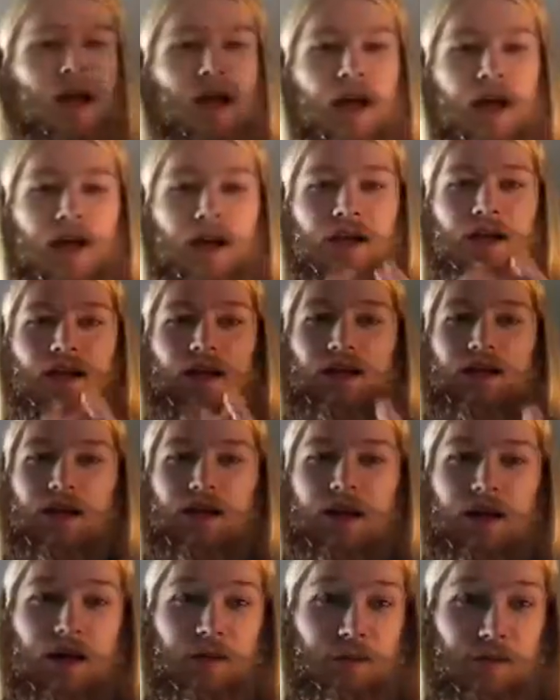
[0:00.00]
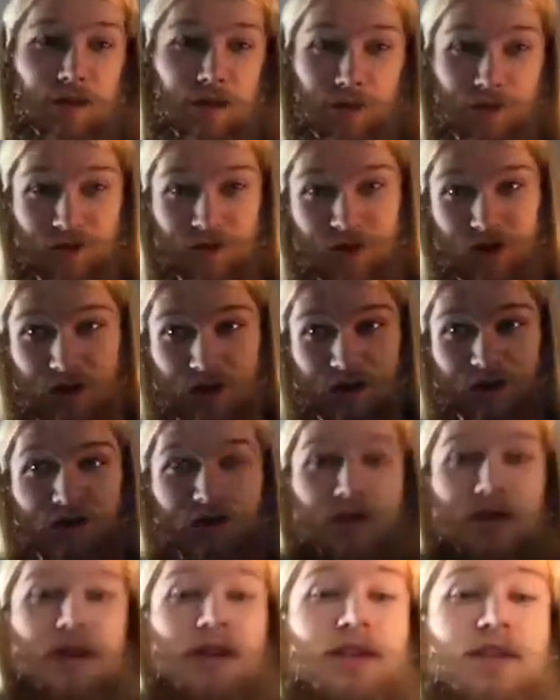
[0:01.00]
And I'm going to give
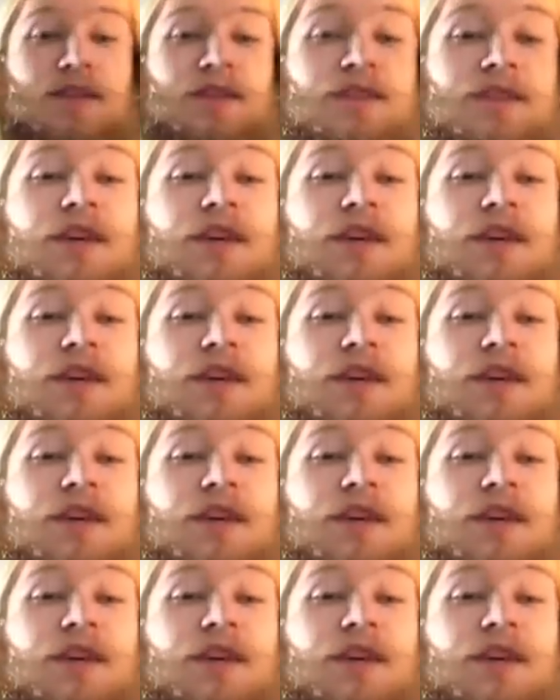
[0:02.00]
you guys